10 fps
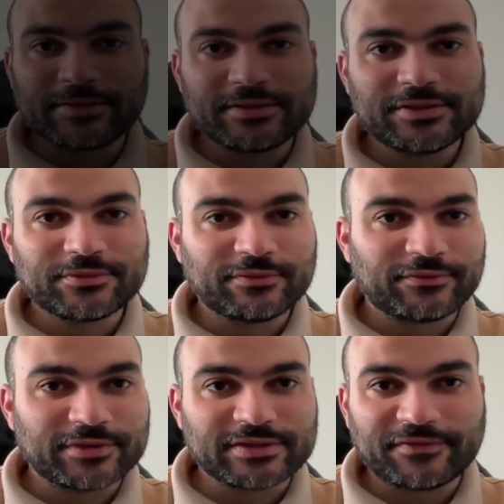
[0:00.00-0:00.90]
this is all
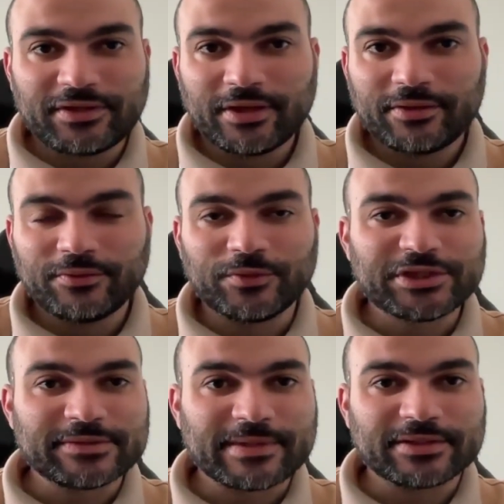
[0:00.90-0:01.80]
for this video,
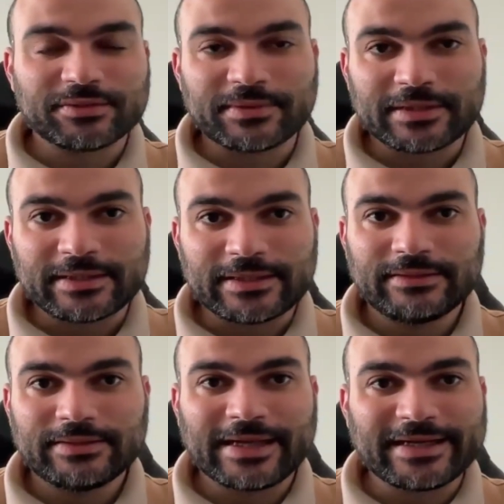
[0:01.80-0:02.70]
which is meant to
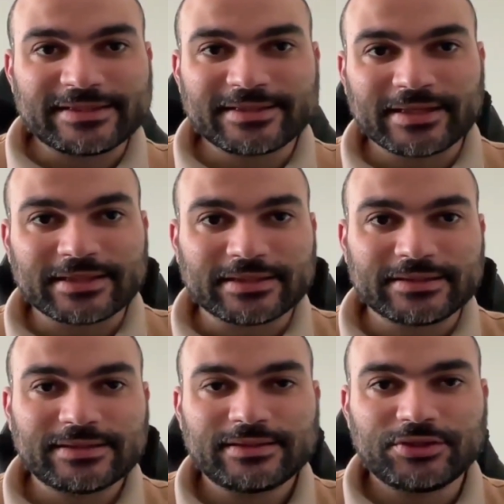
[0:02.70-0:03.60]
be an
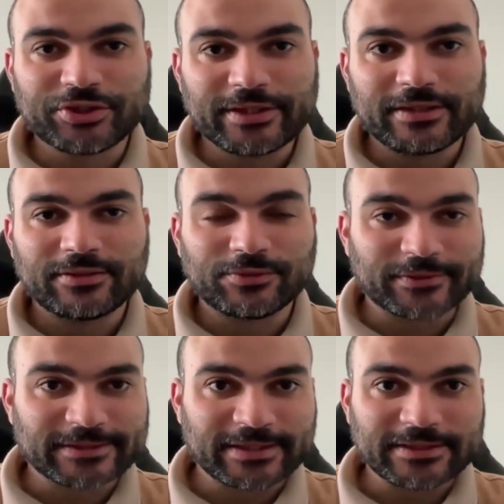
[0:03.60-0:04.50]
extended trailer
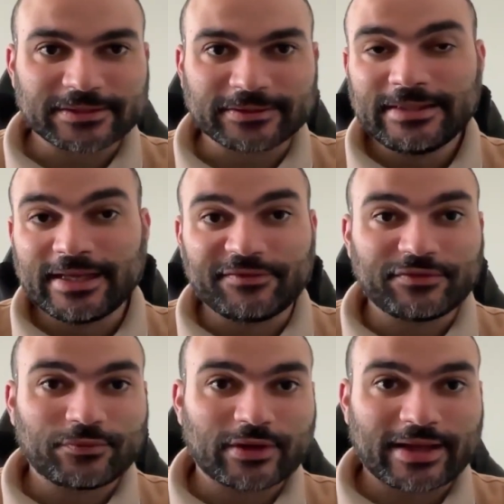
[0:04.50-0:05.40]
or a teaser. And if
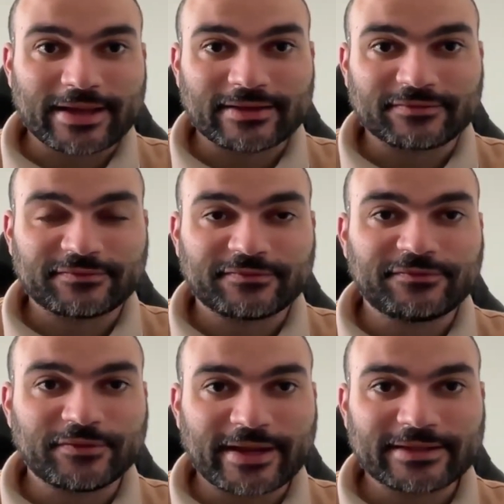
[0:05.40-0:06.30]
you want to have
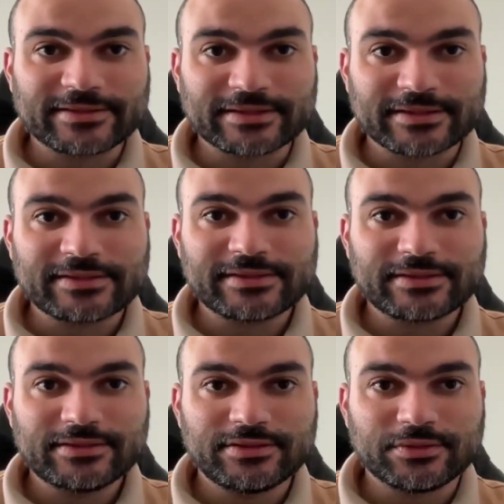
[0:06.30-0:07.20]
full
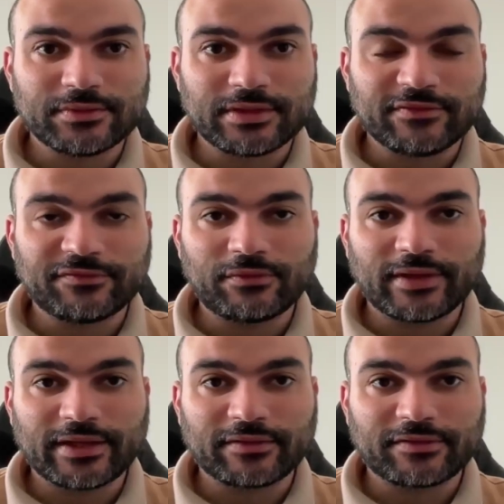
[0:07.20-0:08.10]
access to the full
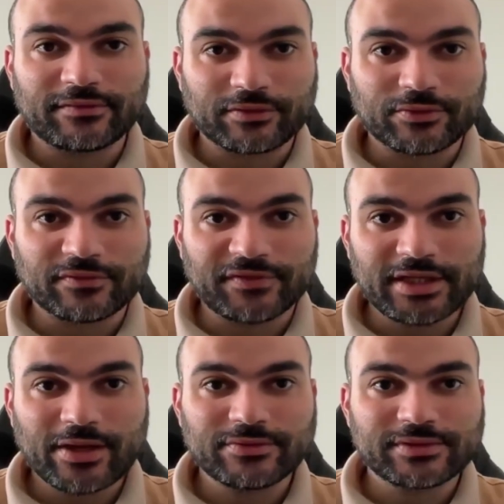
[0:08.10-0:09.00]
length, the recorded
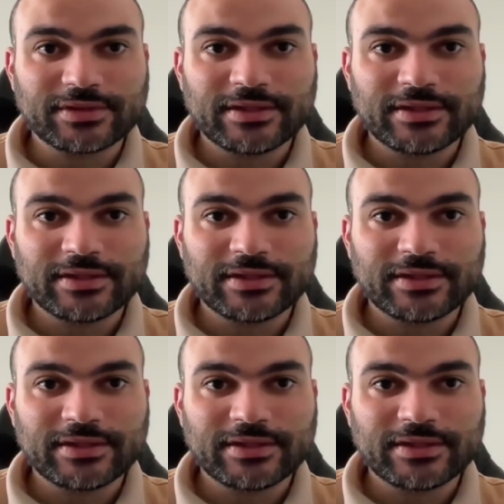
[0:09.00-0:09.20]
videos,